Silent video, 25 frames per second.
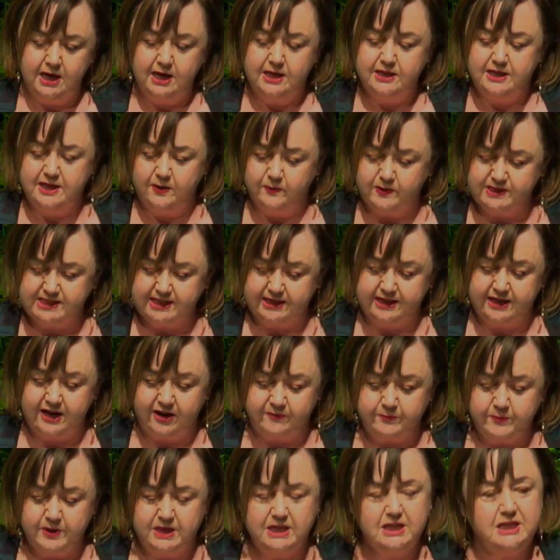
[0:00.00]
there was a
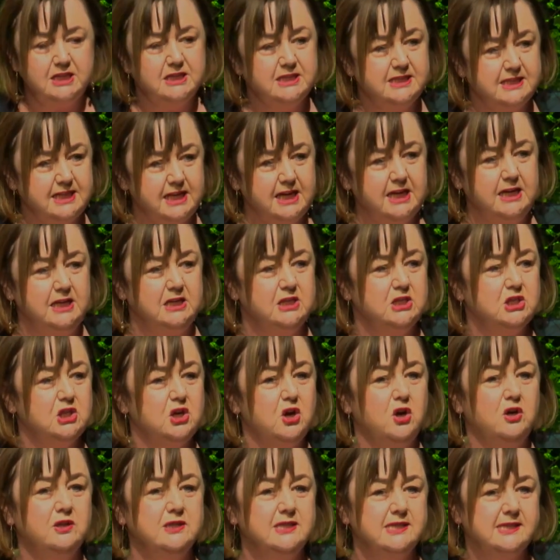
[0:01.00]
government intent on